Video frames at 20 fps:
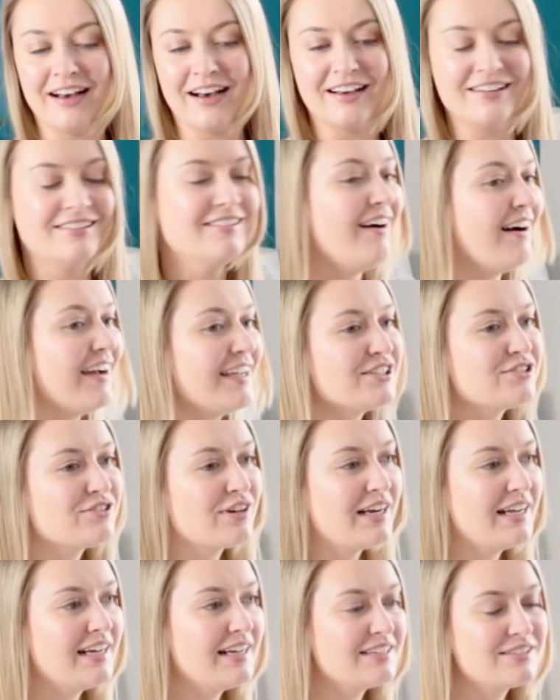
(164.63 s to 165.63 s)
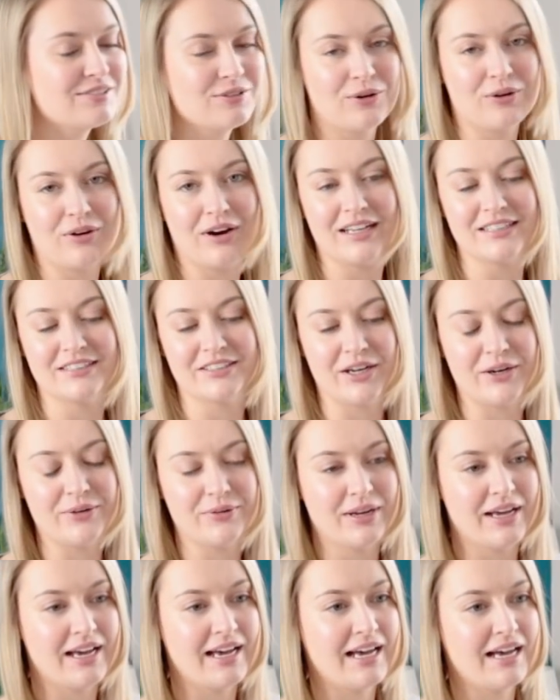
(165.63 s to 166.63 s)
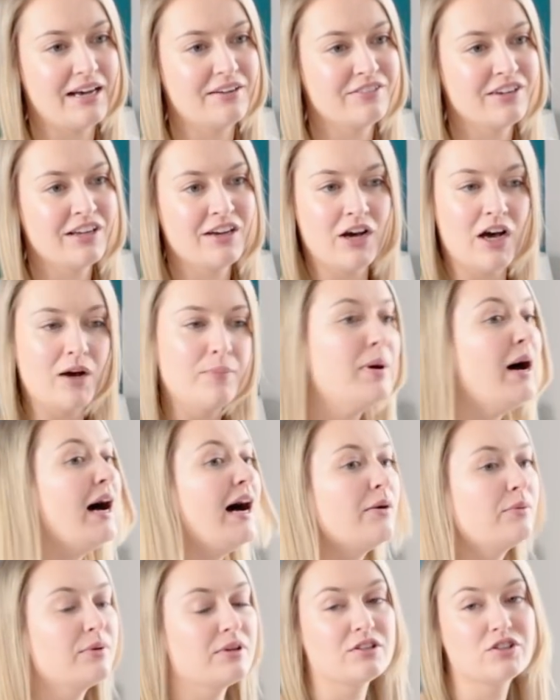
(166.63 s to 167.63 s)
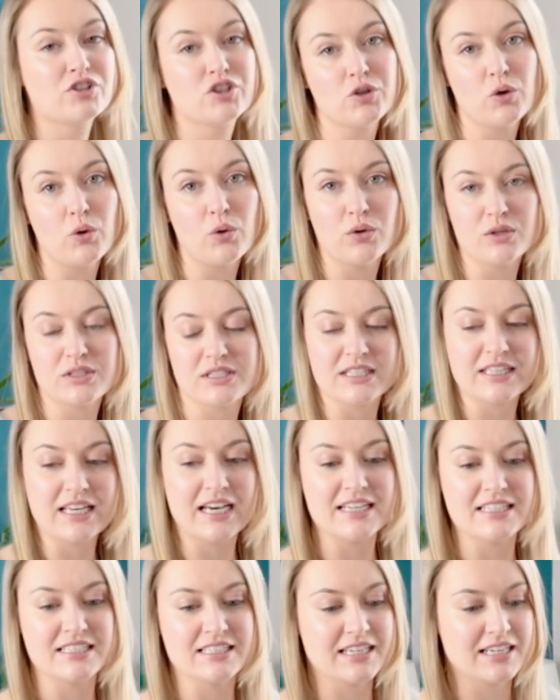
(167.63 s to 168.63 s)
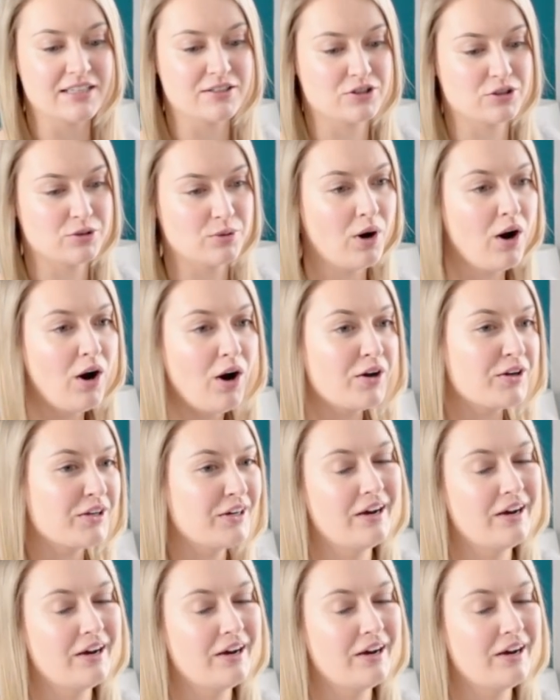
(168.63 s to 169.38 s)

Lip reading: a night dress, or I don't have a pair with shorts in case it gets too hot.